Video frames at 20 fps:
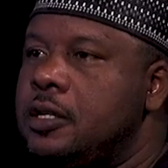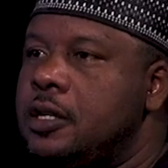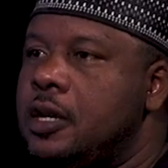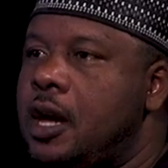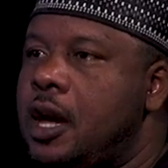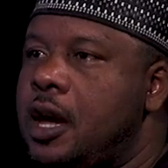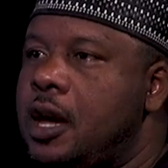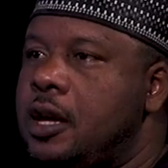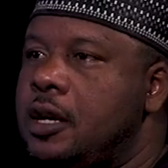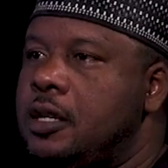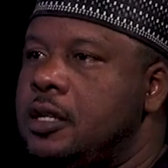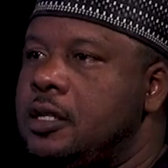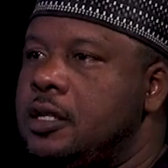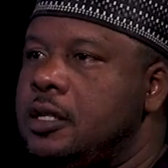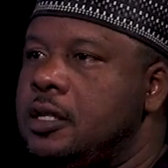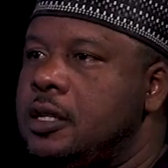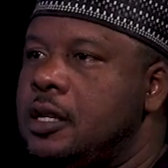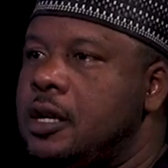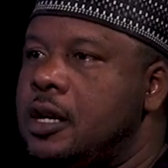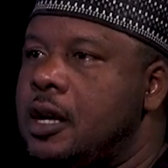
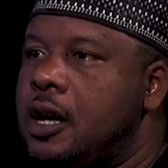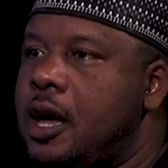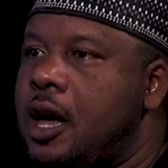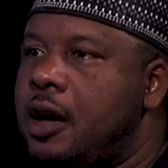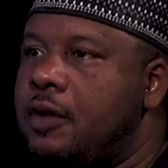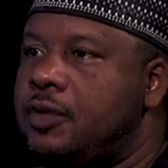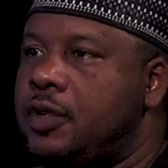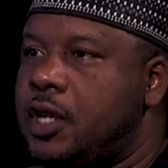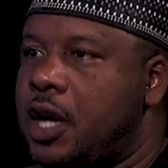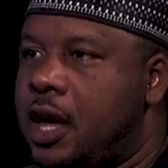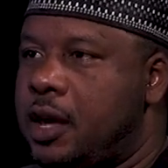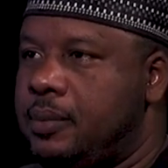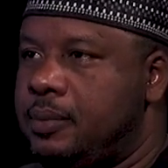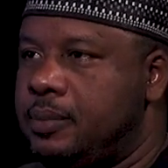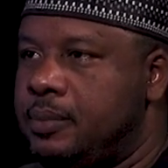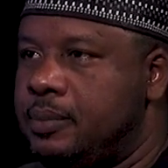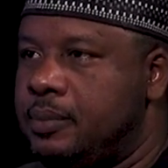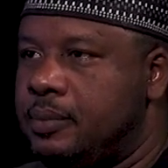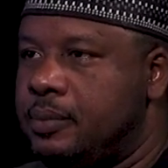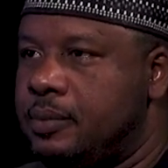I have time
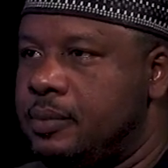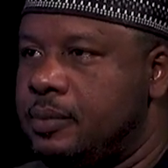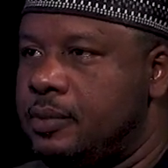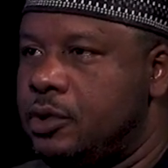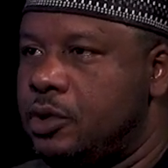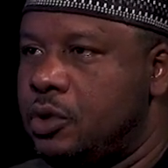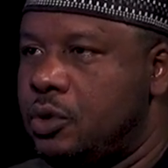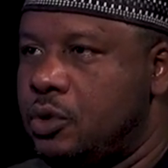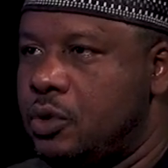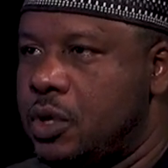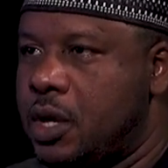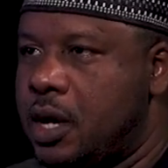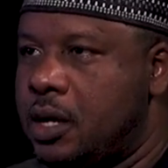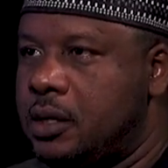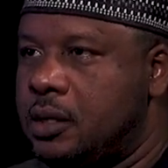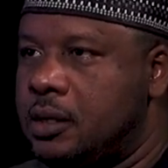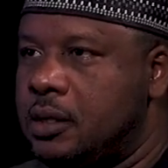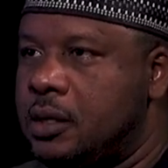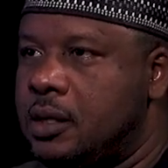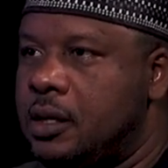to do that.
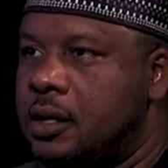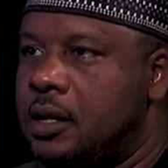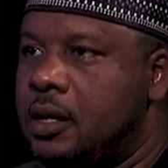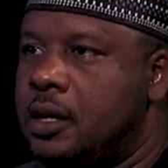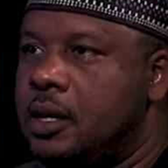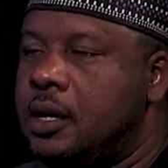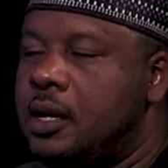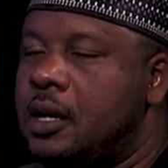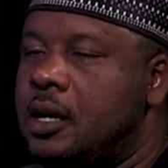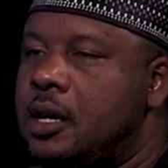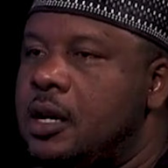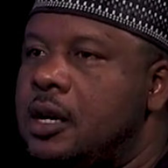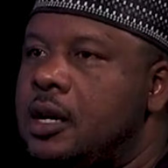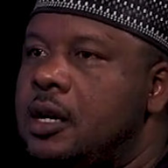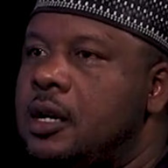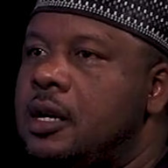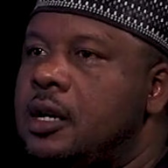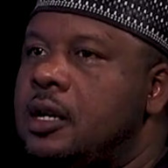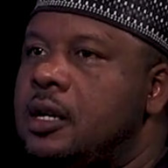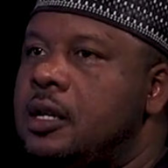
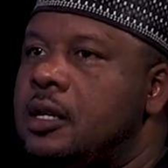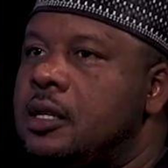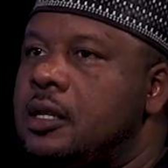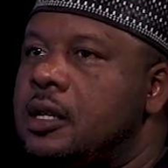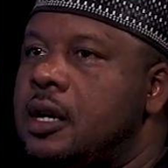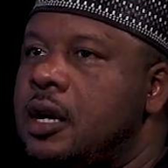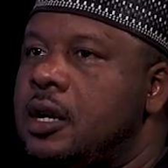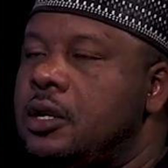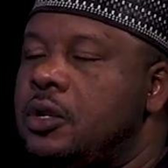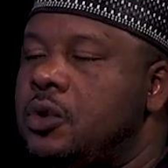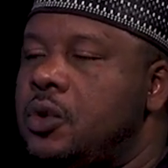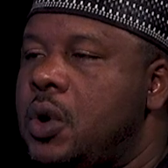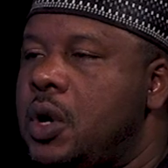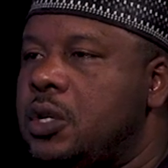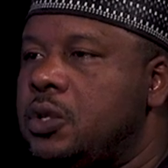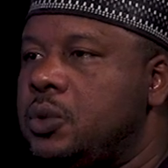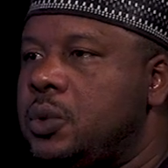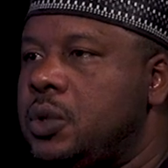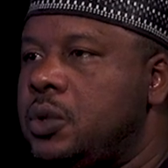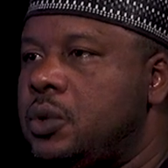Uh, you know,
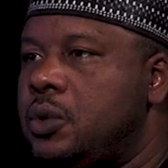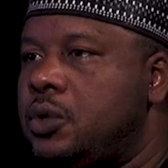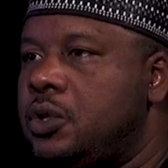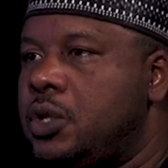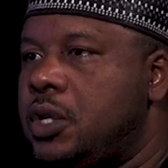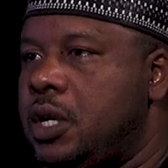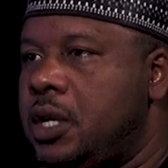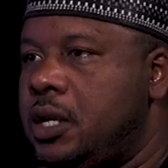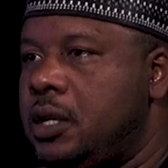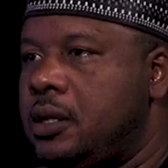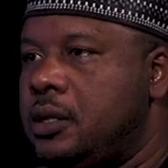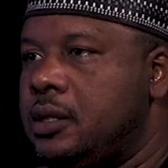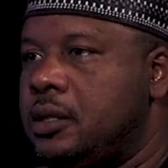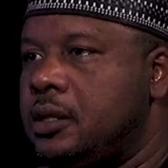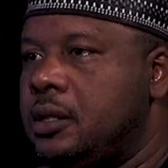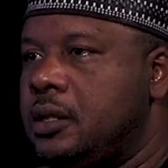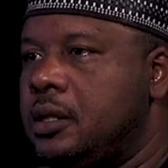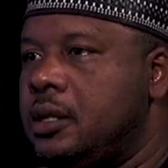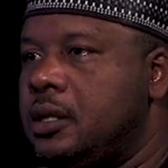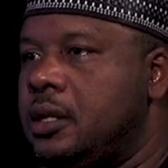as we know today,
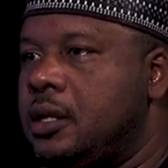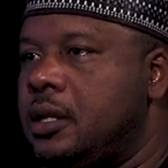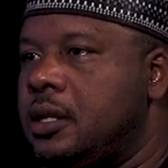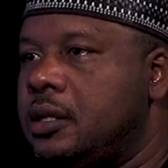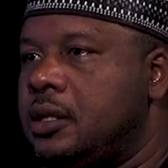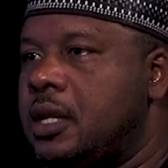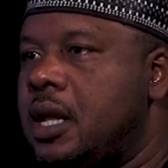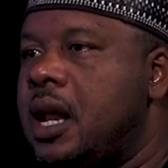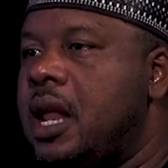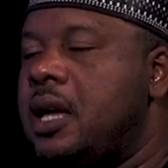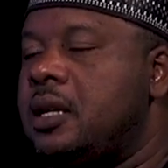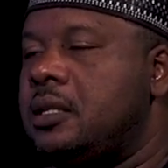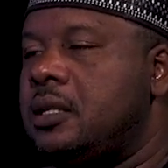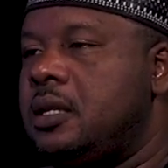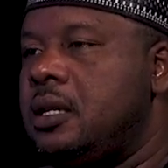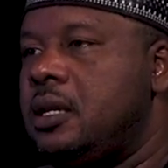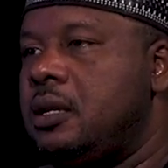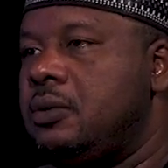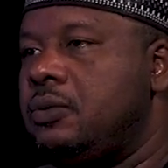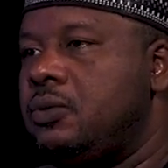is the last
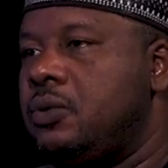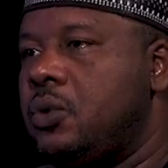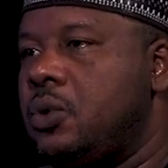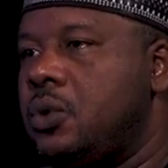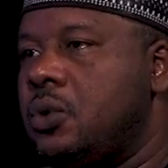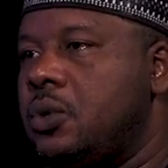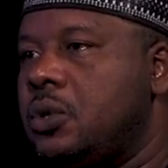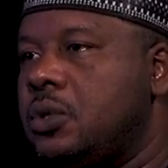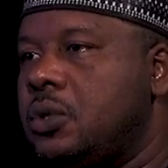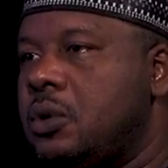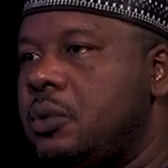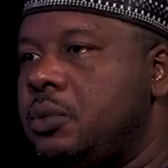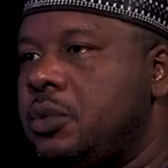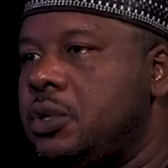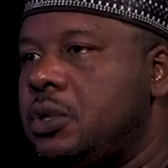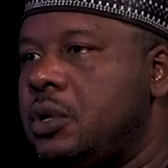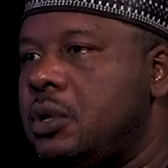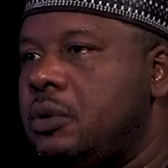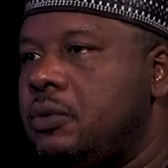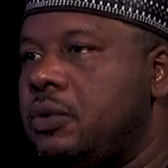day for the
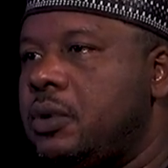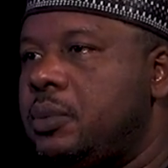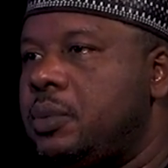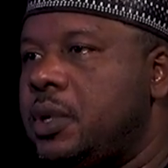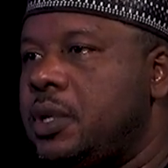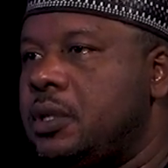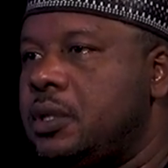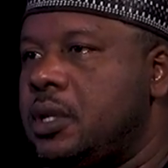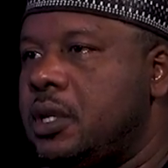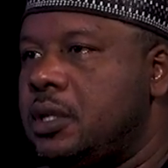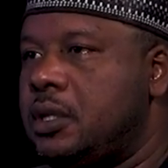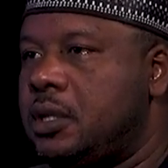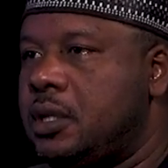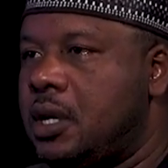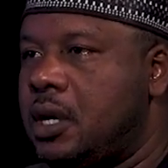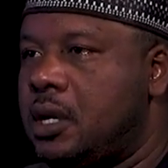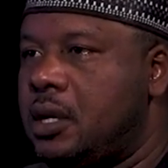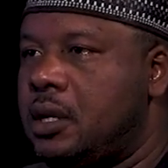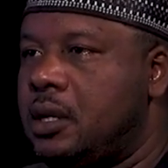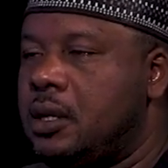submission of the
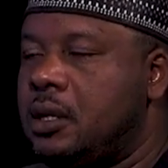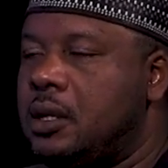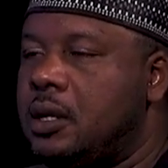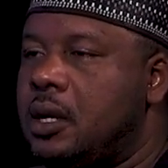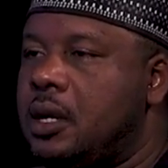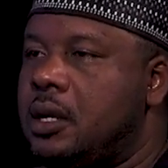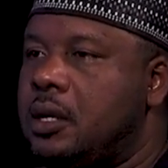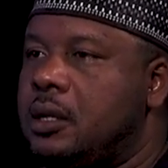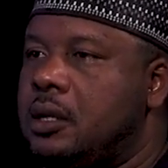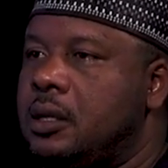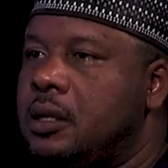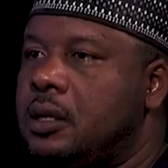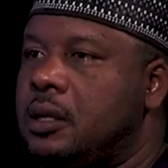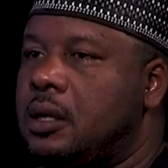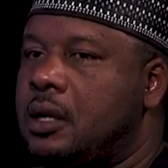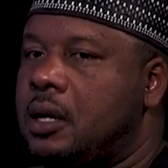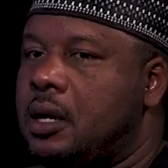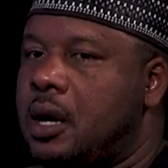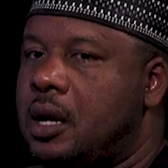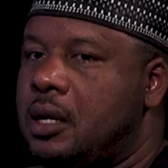presidential and
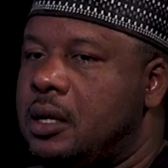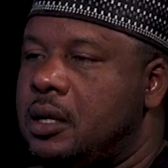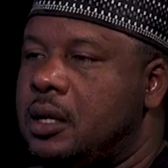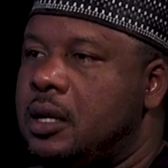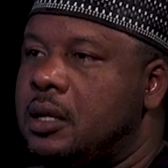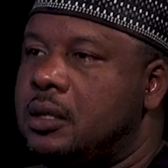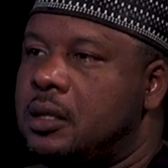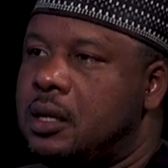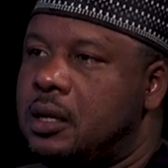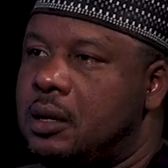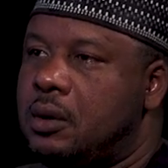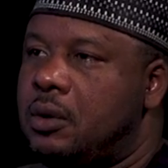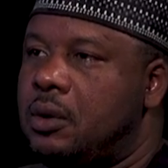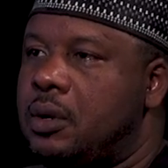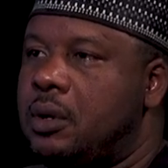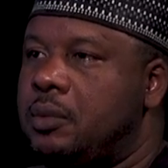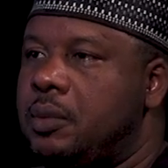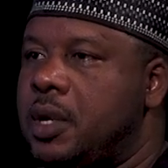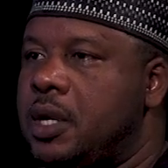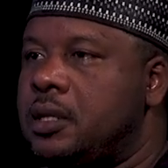uh, candidates and their
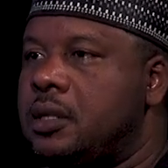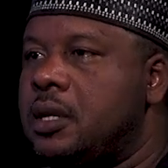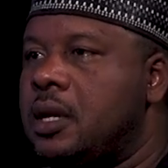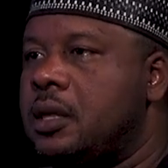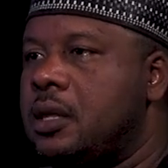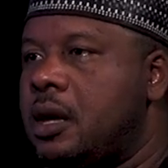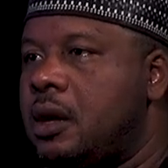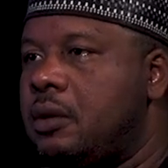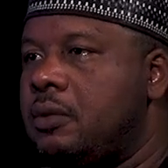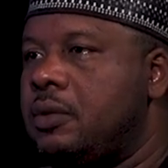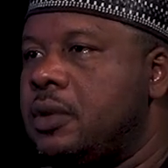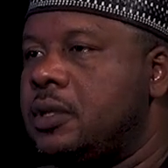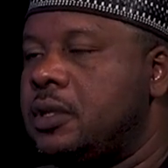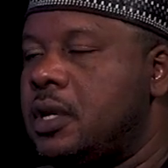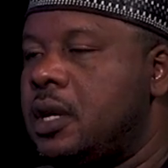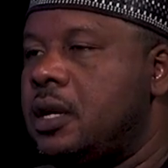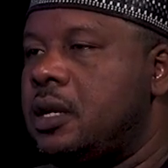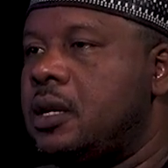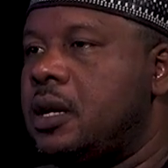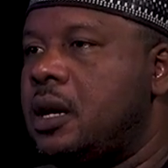running mates and yeah. that of the
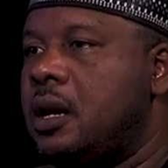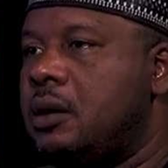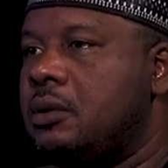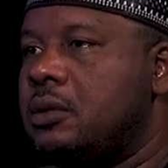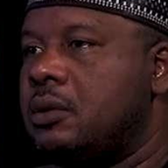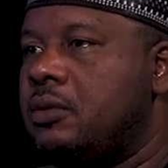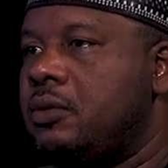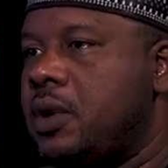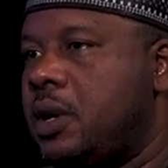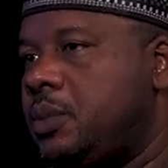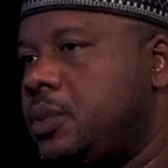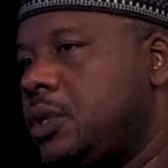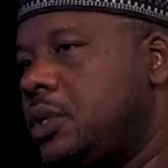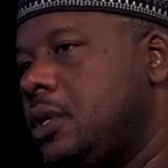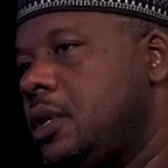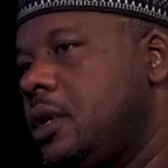Senate and House of Reps.